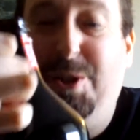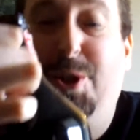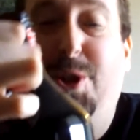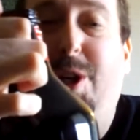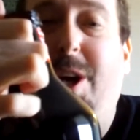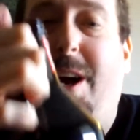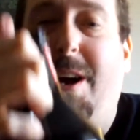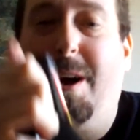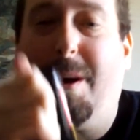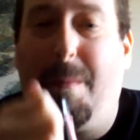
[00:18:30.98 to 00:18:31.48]

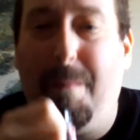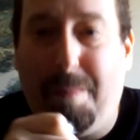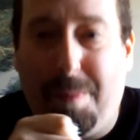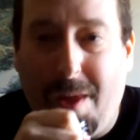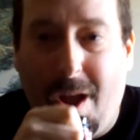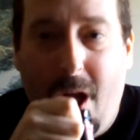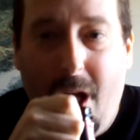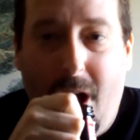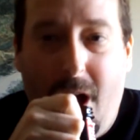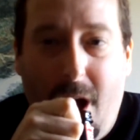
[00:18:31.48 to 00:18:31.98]
Jug.
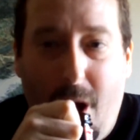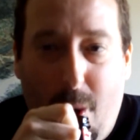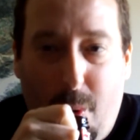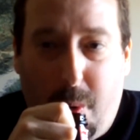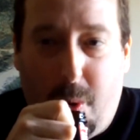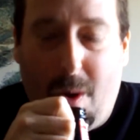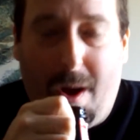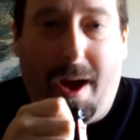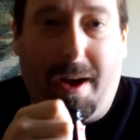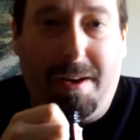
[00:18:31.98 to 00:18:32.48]

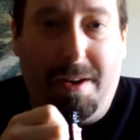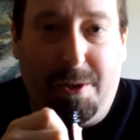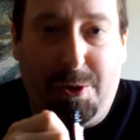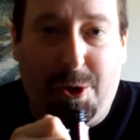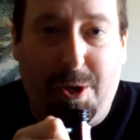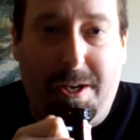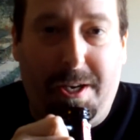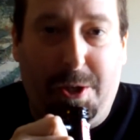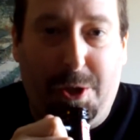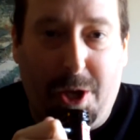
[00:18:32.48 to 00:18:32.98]
I'm going to
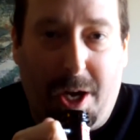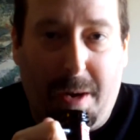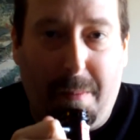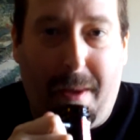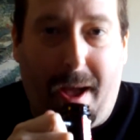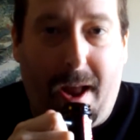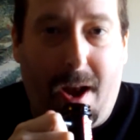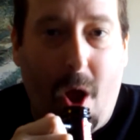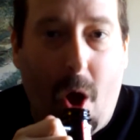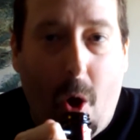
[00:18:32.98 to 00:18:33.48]
join a jug
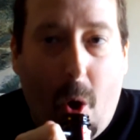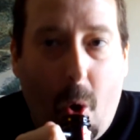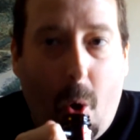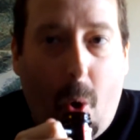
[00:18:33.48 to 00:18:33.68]
band.